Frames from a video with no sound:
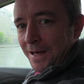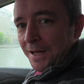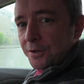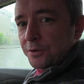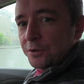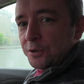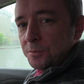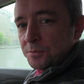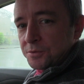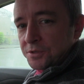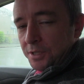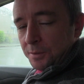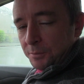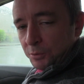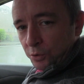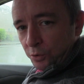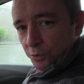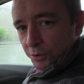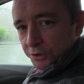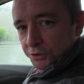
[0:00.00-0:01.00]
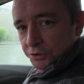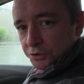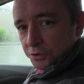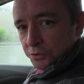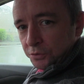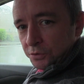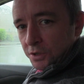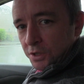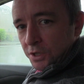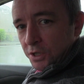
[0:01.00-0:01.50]
acronyms that I'm going
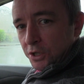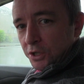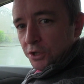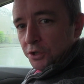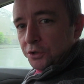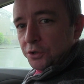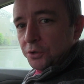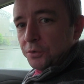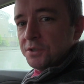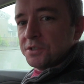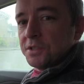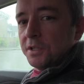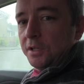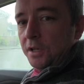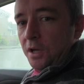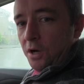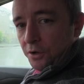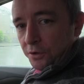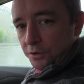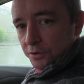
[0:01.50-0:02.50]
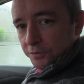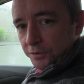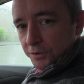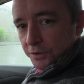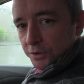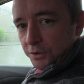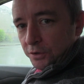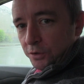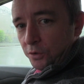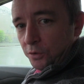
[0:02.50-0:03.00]
through, there is a longer
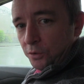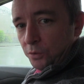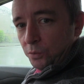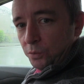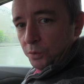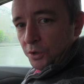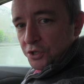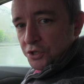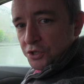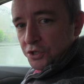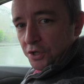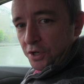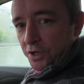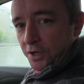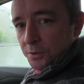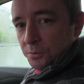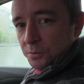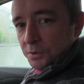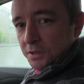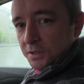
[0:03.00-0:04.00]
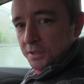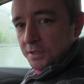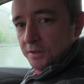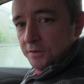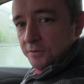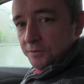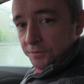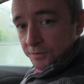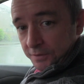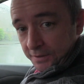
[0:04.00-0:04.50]
video which I will
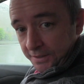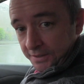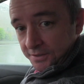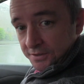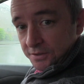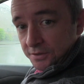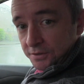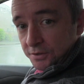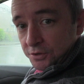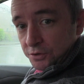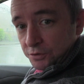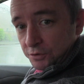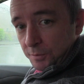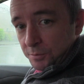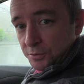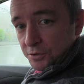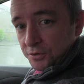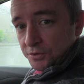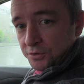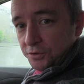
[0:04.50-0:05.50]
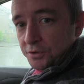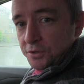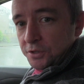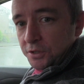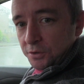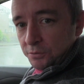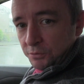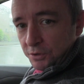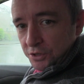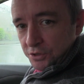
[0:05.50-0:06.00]
leave links in the description so you
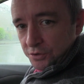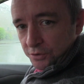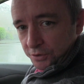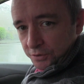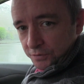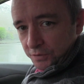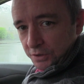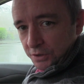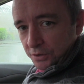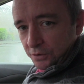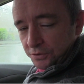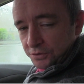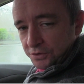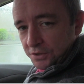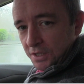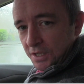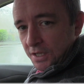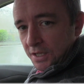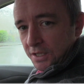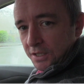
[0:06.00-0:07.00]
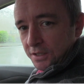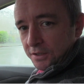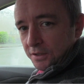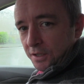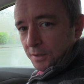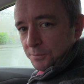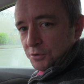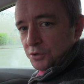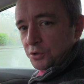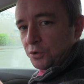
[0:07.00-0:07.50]
can reach those videos.
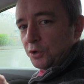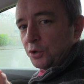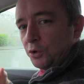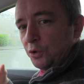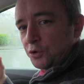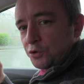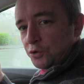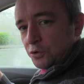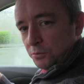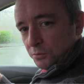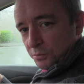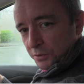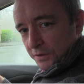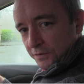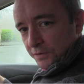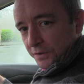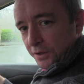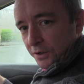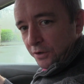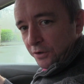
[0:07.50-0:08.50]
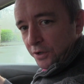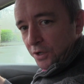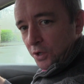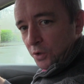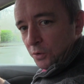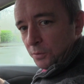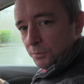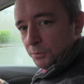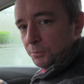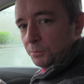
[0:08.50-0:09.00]
I'm just going to go through them briefly here
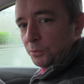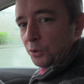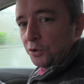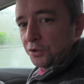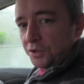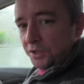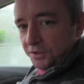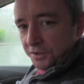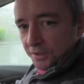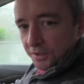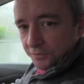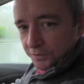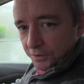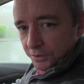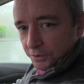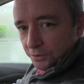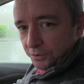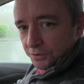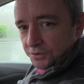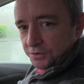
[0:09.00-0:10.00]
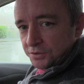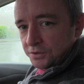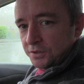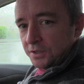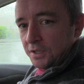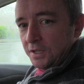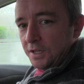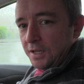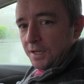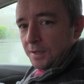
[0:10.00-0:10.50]
now, but more detailed videos,
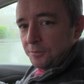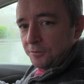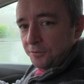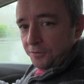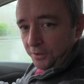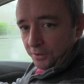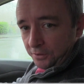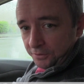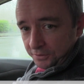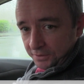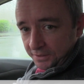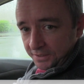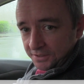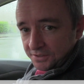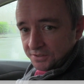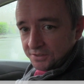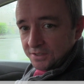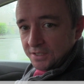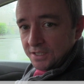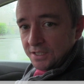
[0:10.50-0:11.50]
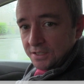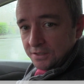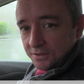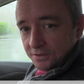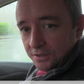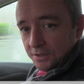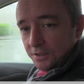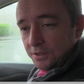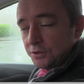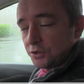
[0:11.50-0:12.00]
um, follow the links in
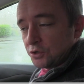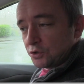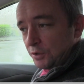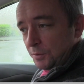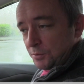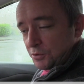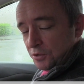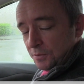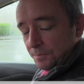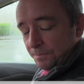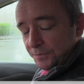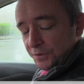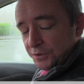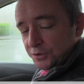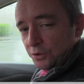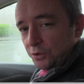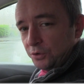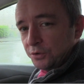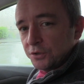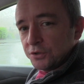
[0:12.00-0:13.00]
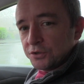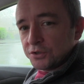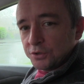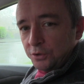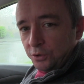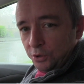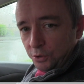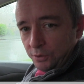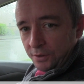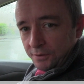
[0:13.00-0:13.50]
the description. So
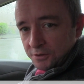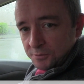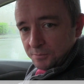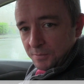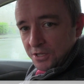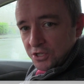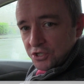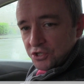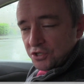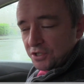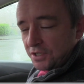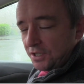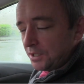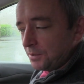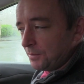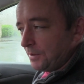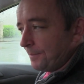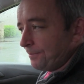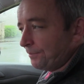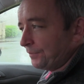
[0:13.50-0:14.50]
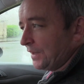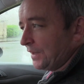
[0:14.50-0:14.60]
solo I was mentioning anyway.